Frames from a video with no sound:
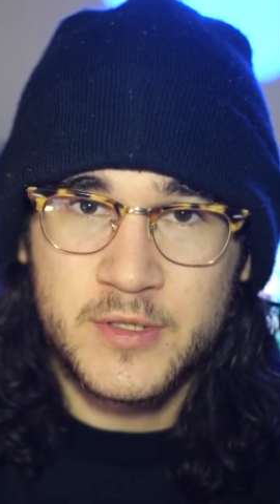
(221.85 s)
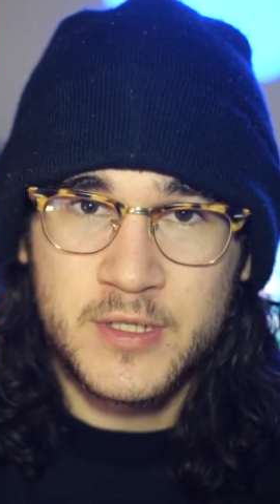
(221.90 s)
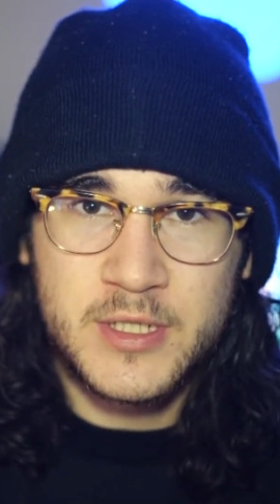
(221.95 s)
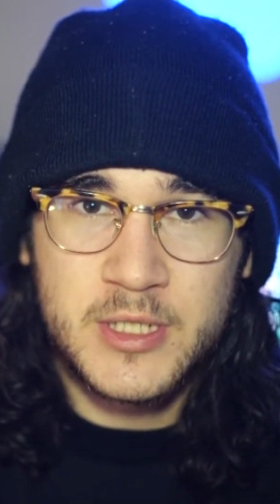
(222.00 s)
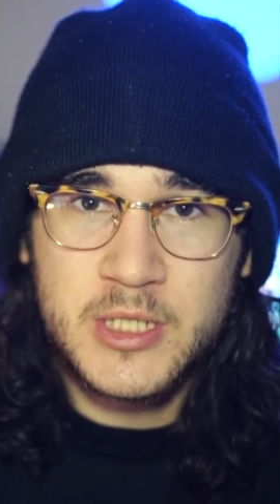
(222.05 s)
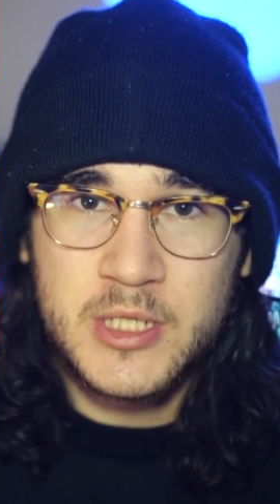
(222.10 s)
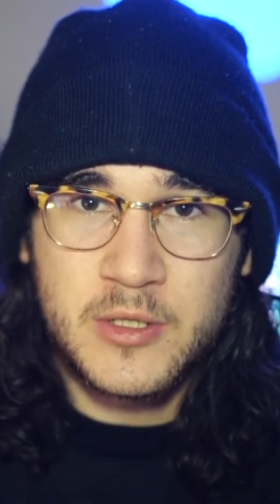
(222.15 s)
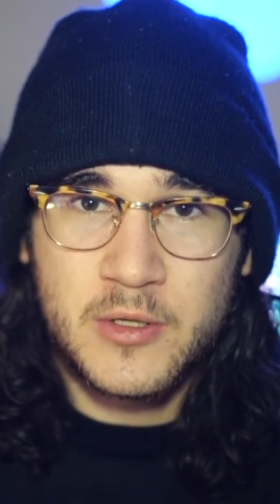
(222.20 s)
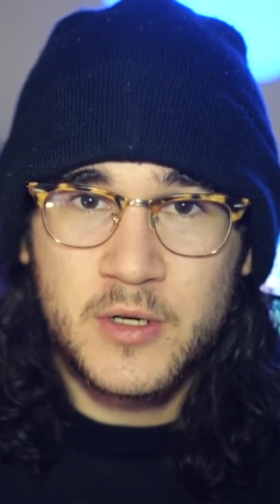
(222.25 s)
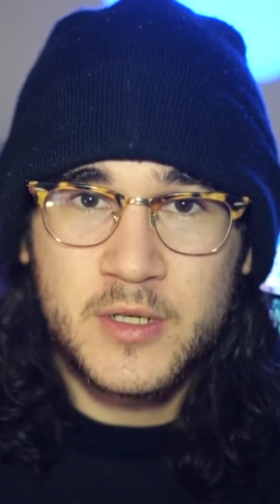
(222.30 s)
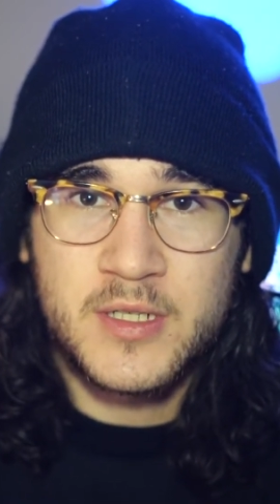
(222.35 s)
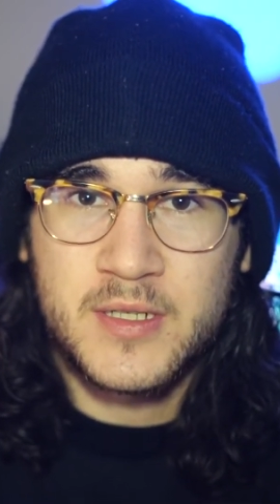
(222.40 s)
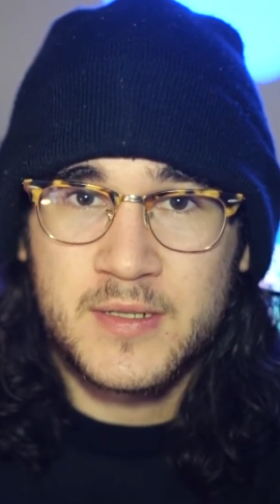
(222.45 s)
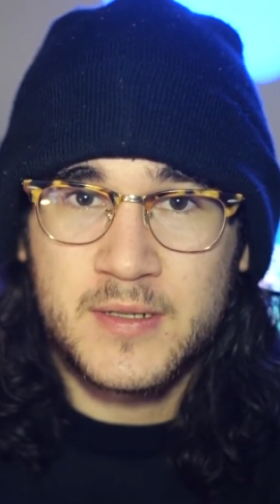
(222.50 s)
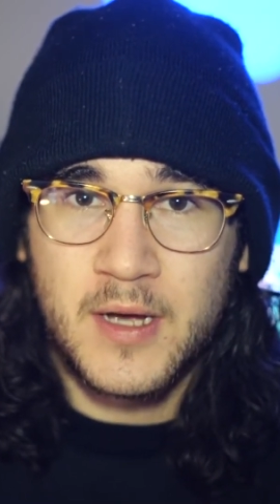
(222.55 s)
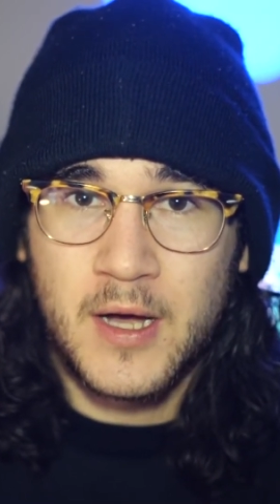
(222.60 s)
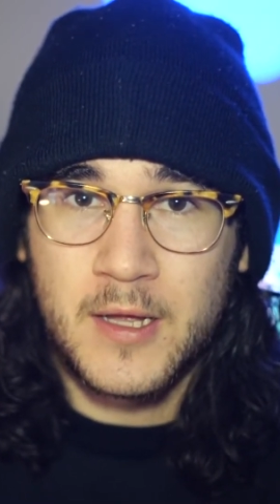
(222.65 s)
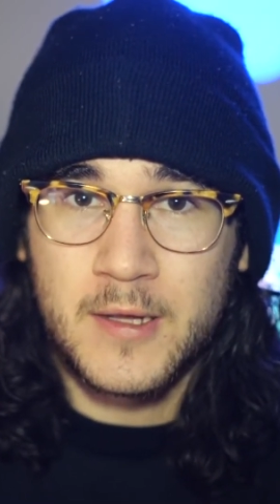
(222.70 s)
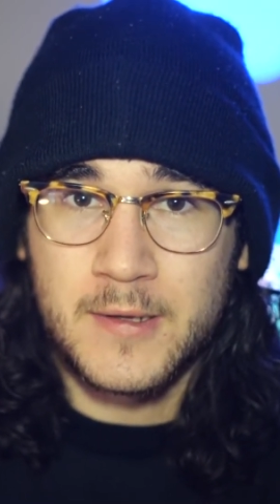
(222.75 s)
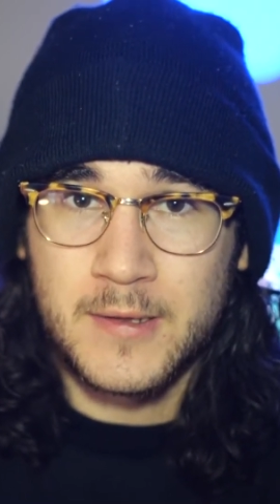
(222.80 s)
It just looks
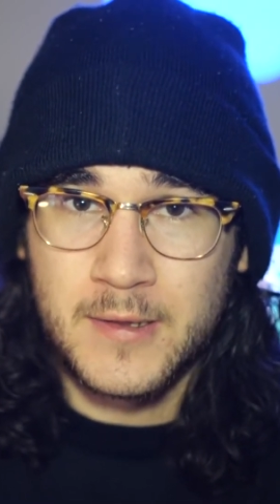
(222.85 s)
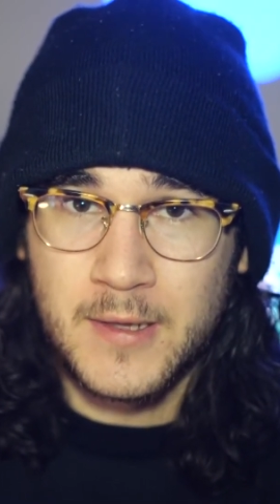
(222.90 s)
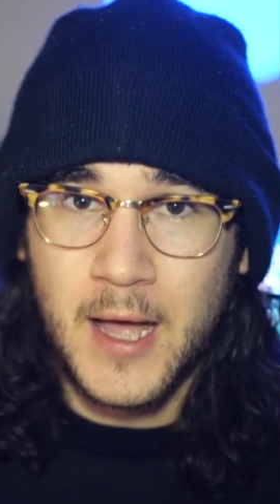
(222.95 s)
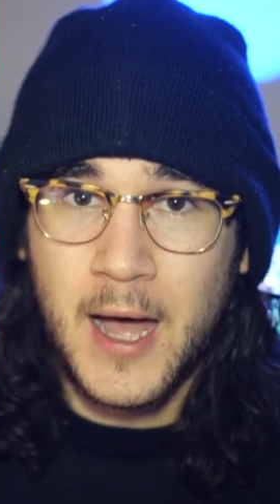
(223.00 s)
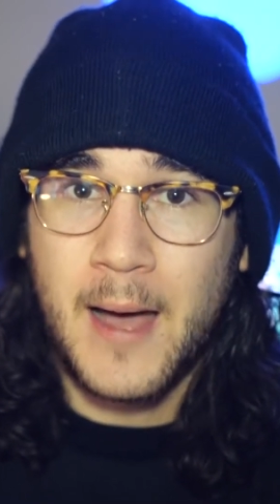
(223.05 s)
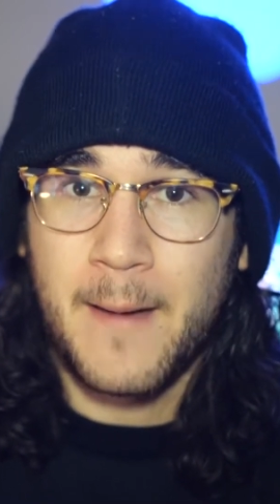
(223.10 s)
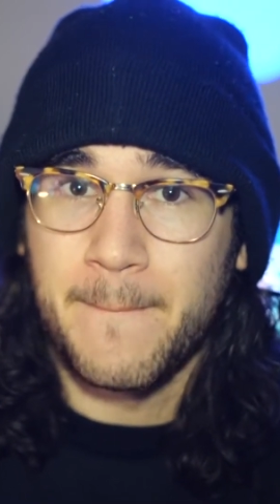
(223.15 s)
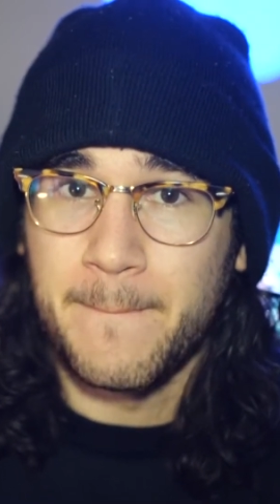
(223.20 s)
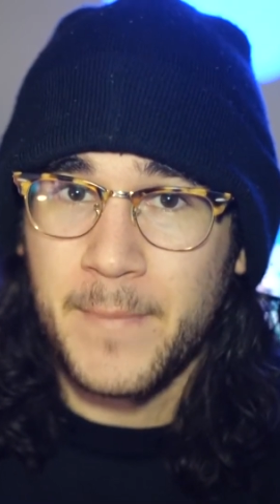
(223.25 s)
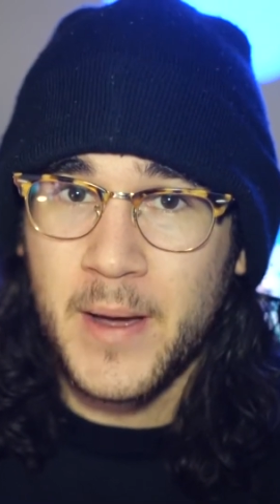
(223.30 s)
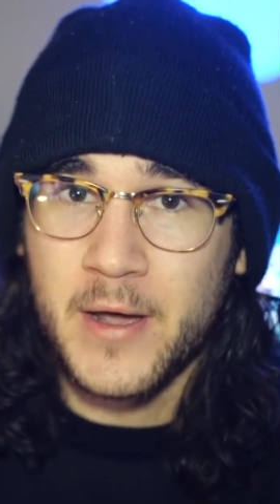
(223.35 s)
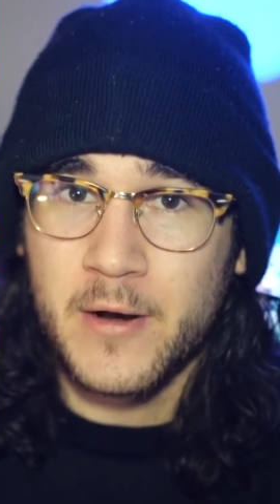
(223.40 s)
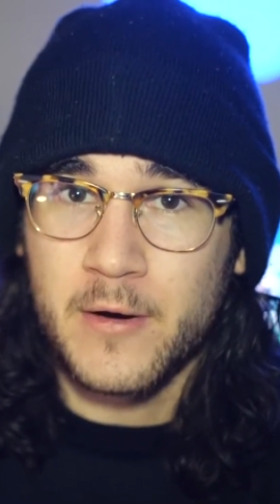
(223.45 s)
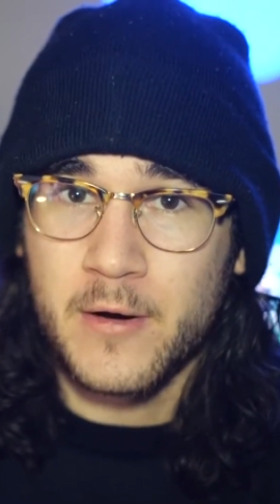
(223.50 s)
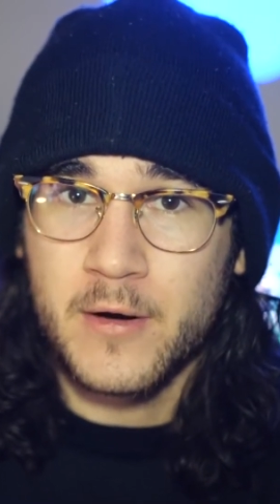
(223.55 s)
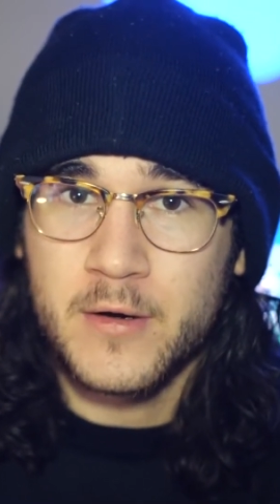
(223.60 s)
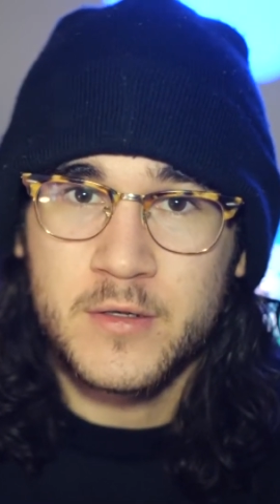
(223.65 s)
a lot better.